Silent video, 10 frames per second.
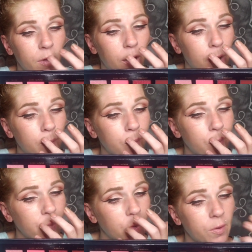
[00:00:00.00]
Well,
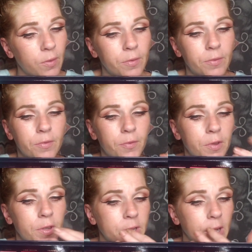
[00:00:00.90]

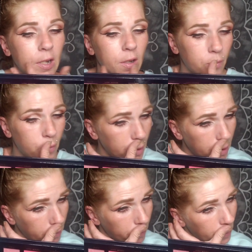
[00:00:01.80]
for the sake of
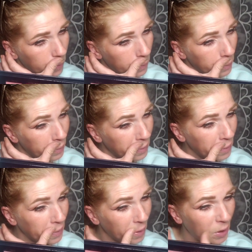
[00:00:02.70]
whatever,
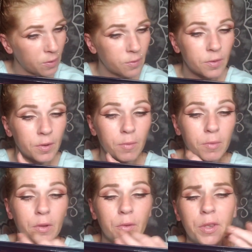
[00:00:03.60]
I'm
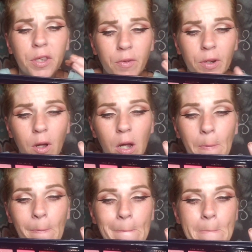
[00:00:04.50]
going to leave it
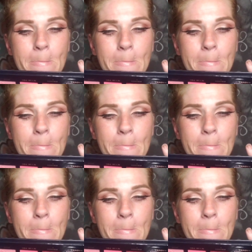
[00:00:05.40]
on.